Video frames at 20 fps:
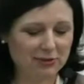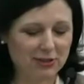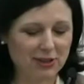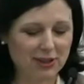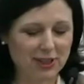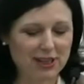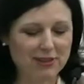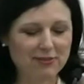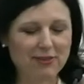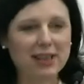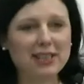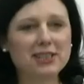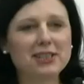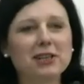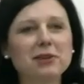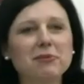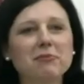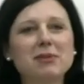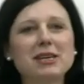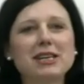for
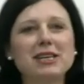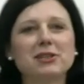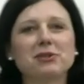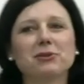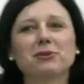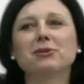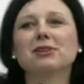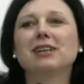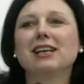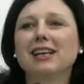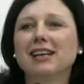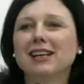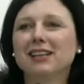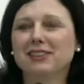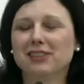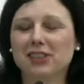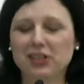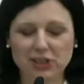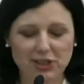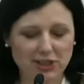inviting me to
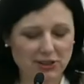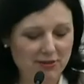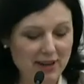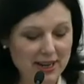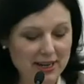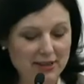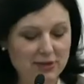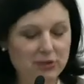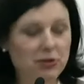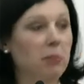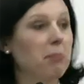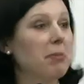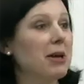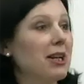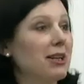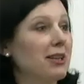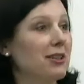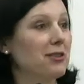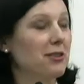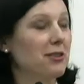this very topical